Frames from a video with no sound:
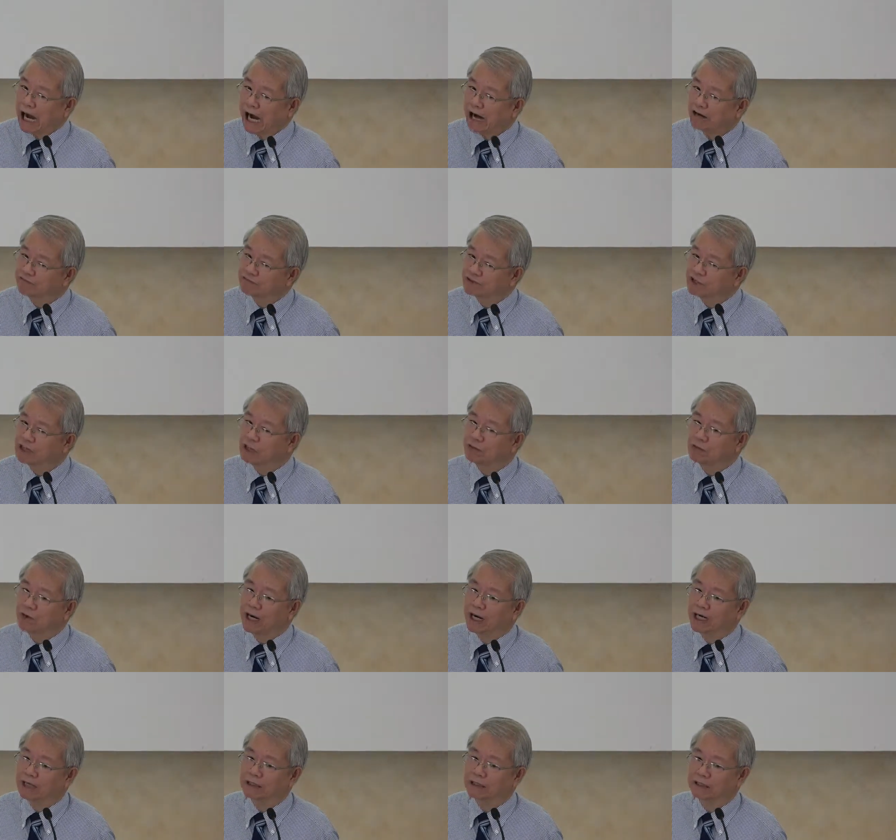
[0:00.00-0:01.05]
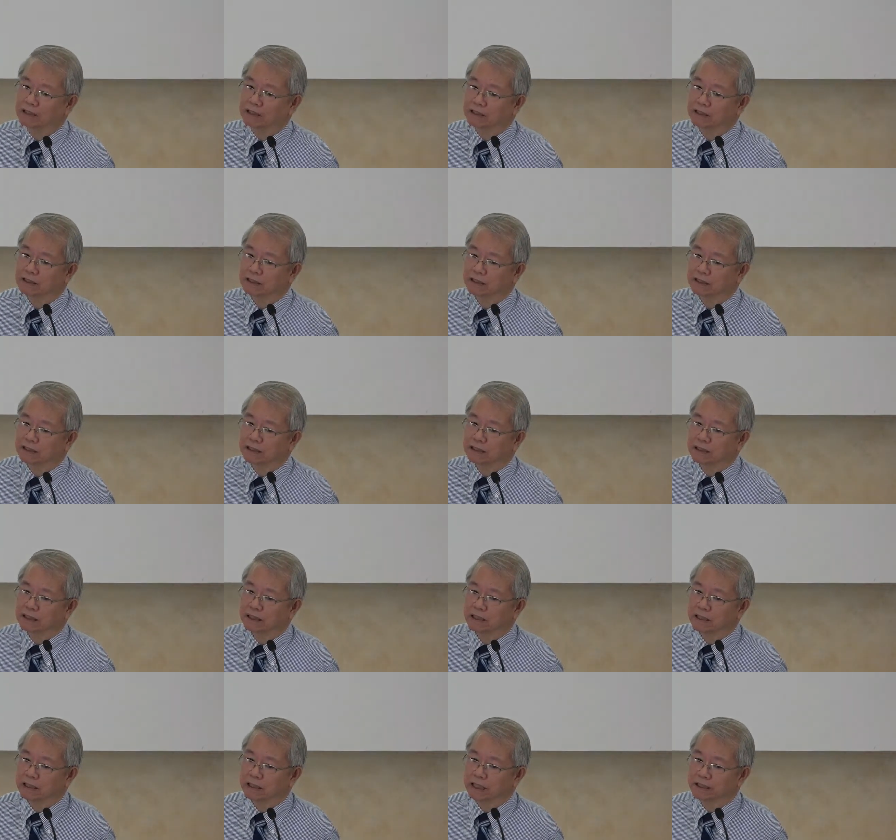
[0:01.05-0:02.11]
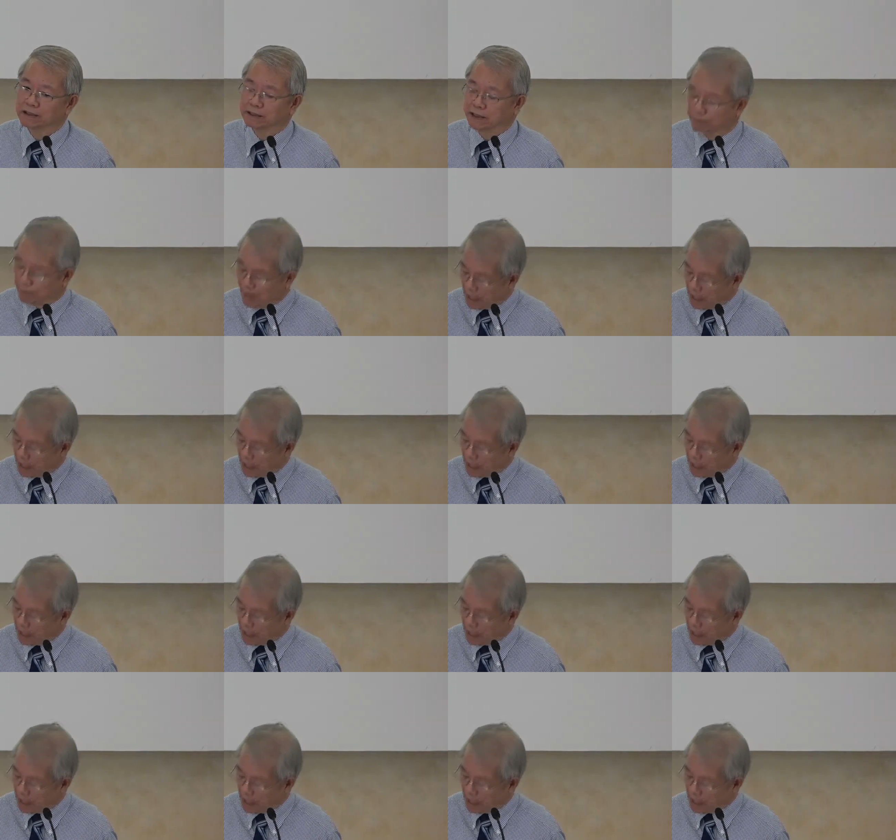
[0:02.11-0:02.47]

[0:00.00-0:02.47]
after a while, the